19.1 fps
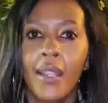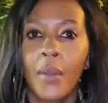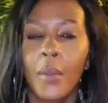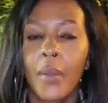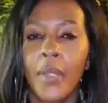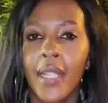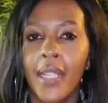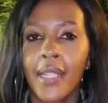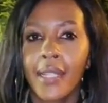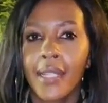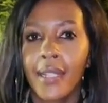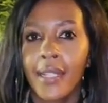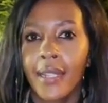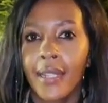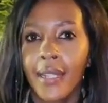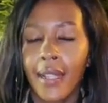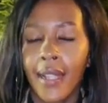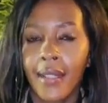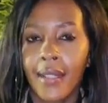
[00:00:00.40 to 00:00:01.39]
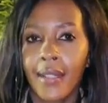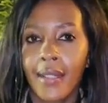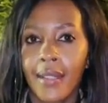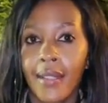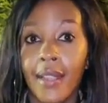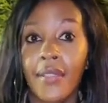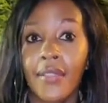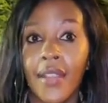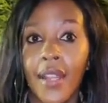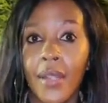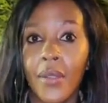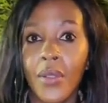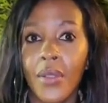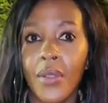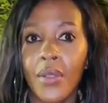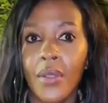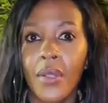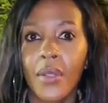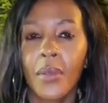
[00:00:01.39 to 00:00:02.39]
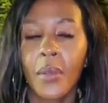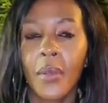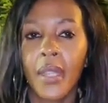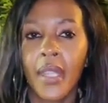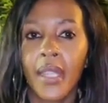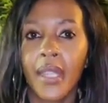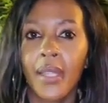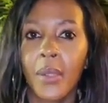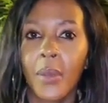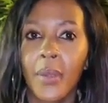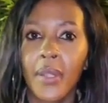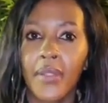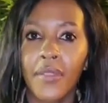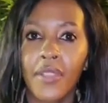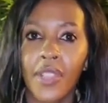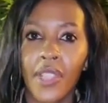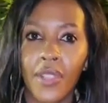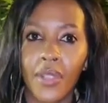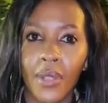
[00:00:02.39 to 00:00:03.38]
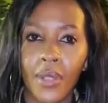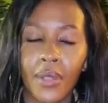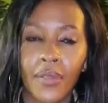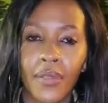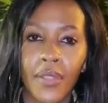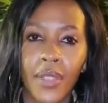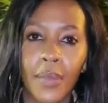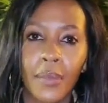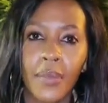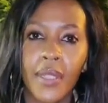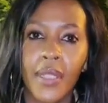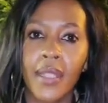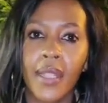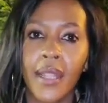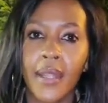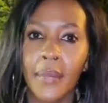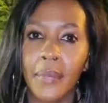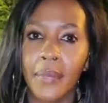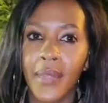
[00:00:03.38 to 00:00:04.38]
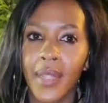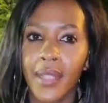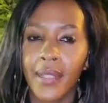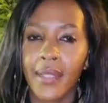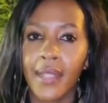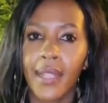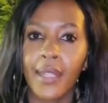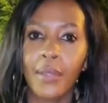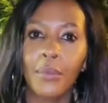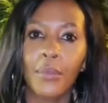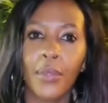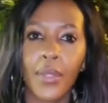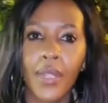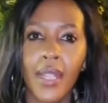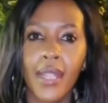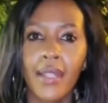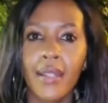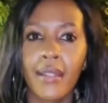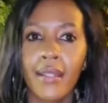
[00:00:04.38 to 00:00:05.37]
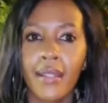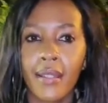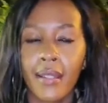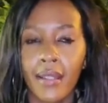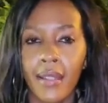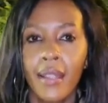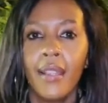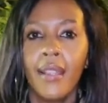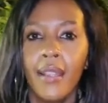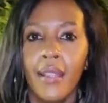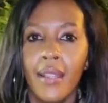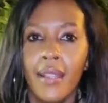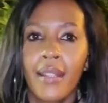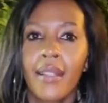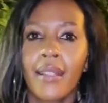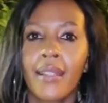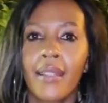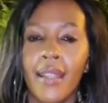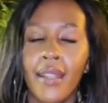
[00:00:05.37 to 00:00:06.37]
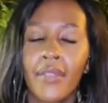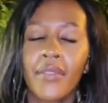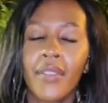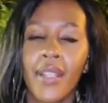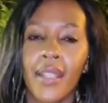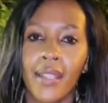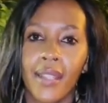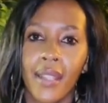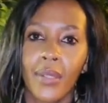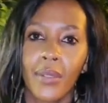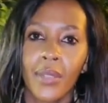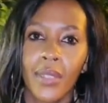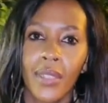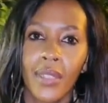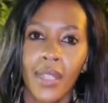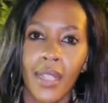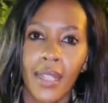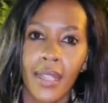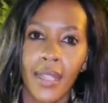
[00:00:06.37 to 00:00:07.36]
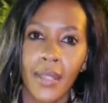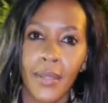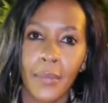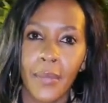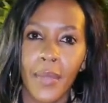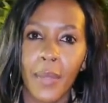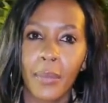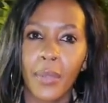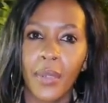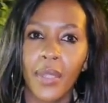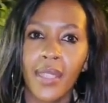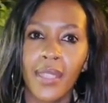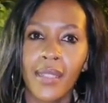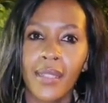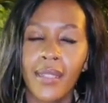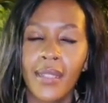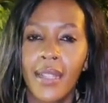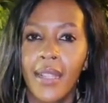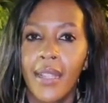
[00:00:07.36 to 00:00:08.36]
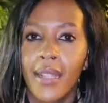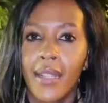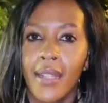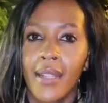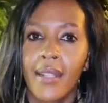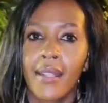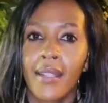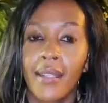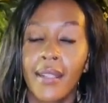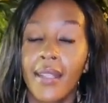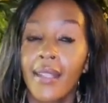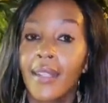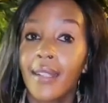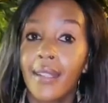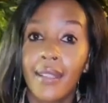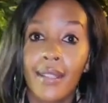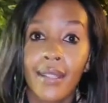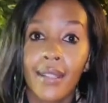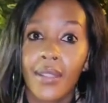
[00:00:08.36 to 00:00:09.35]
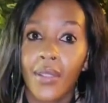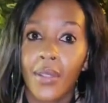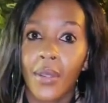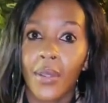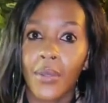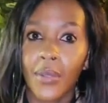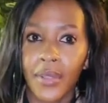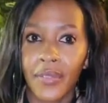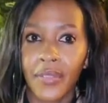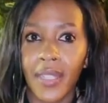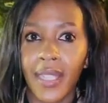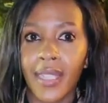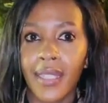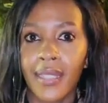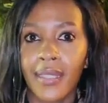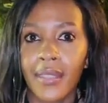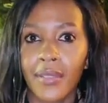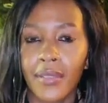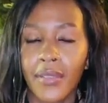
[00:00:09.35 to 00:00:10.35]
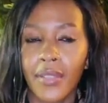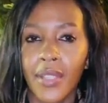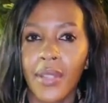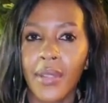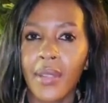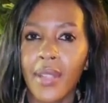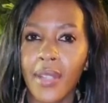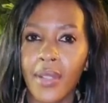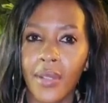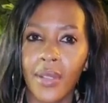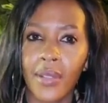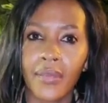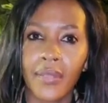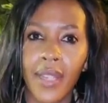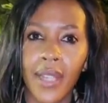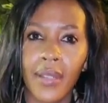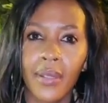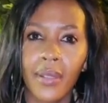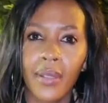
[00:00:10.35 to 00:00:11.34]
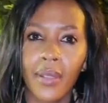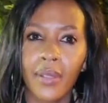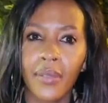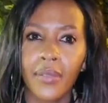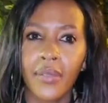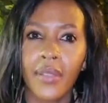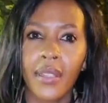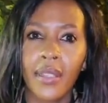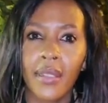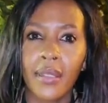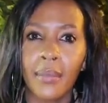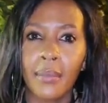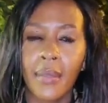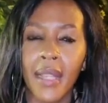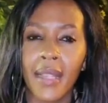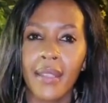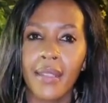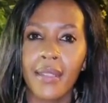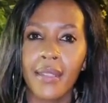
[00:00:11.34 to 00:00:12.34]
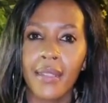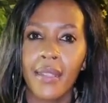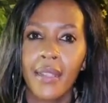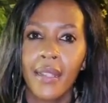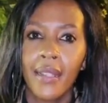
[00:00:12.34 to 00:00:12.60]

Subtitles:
We're here at the safe house where we've just confirmed that the young boy is safe and sound. Upon seeing this horrific video that's gone viral of the mother